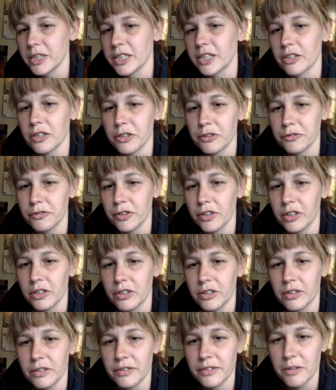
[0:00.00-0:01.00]
go
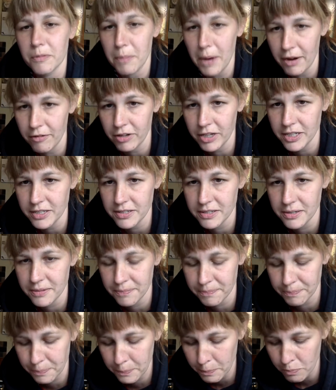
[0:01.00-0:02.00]
for the berries.
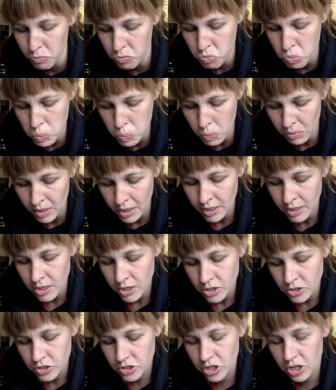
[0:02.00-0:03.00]

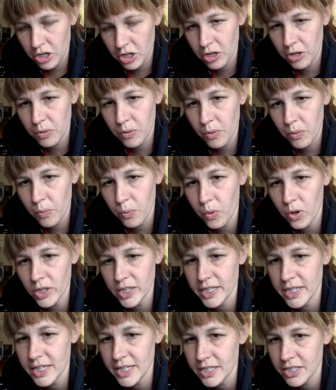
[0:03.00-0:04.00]
So what
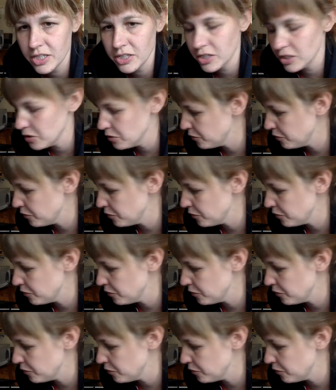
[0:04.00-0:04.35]
you need to do